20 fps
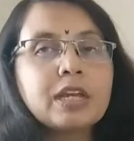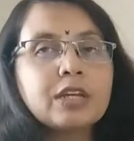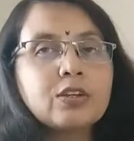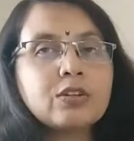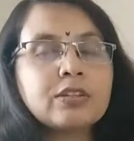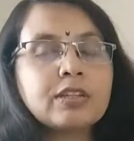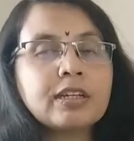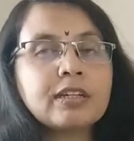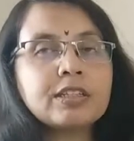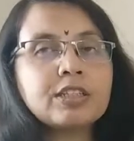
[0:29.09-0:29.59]

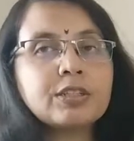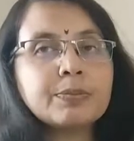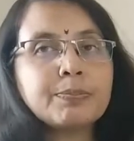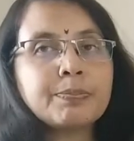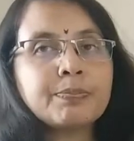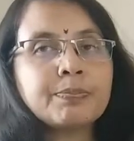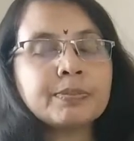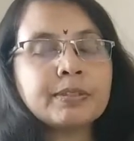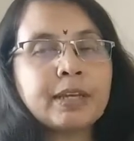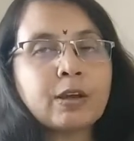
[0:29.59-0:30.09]

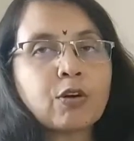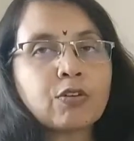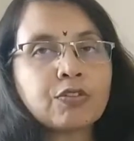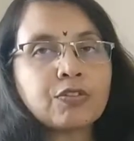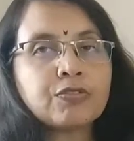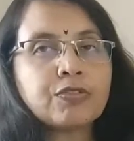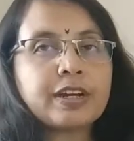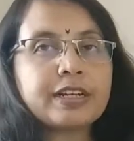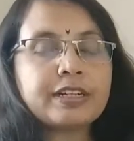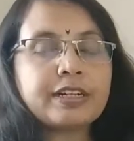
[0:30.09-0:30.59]
they
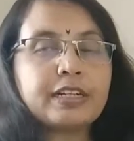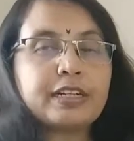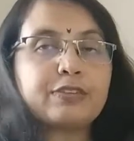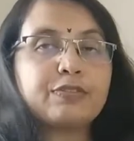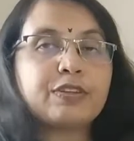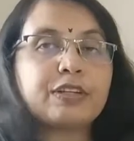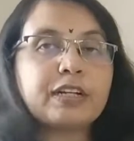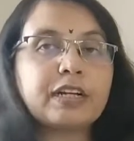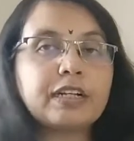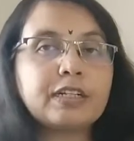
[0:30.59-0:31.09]
often find it
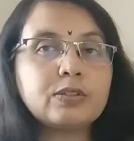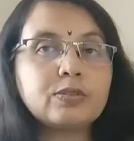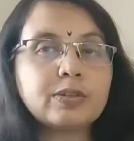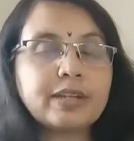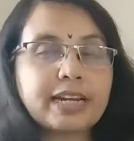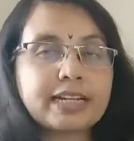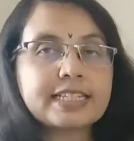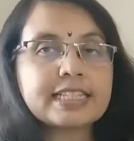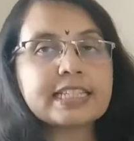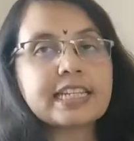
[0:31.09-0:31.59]
difficult to
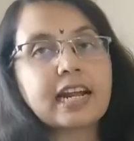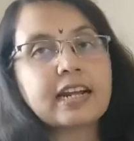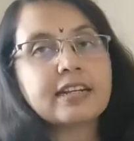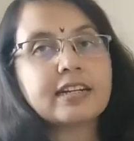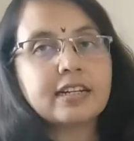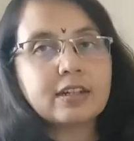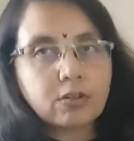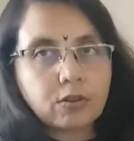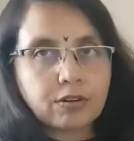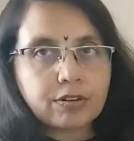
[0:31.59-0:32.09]
get
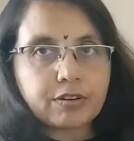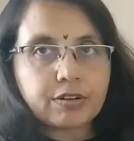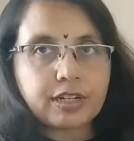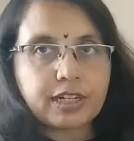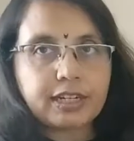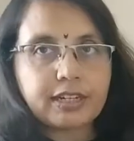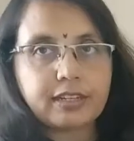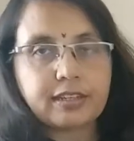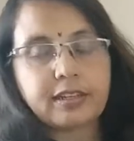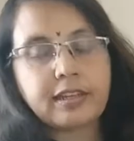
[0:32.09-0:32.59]
started on
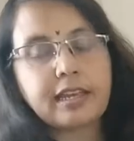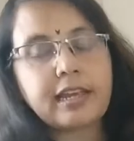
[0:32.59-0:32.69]
reading.